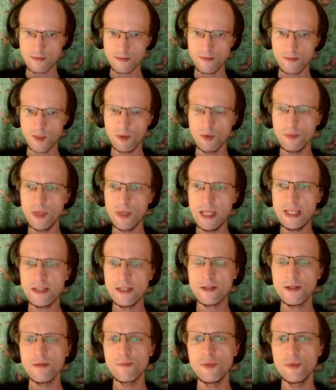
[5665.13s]
But
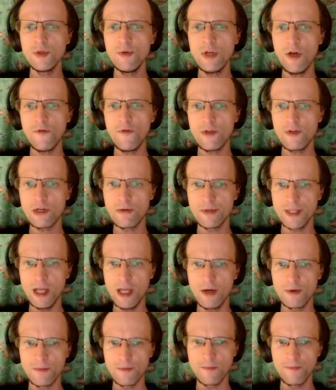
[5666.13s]
basically, blue now figures
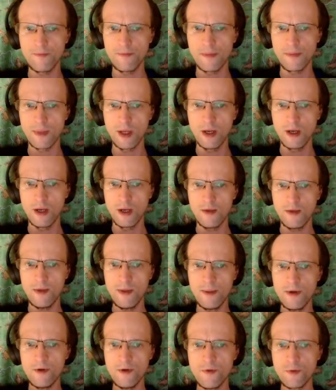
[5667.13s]
out that
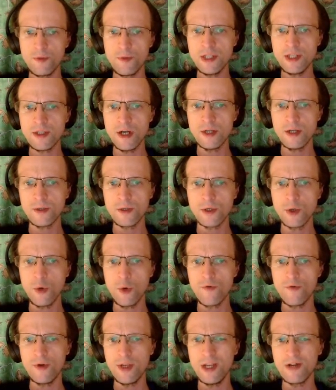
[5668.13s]
there are 3 tiles that go
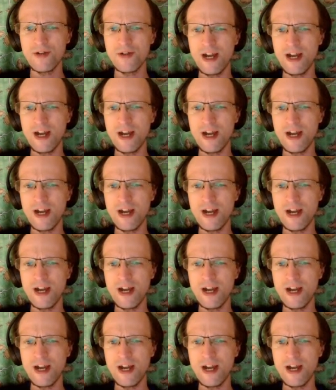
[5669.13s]
over here,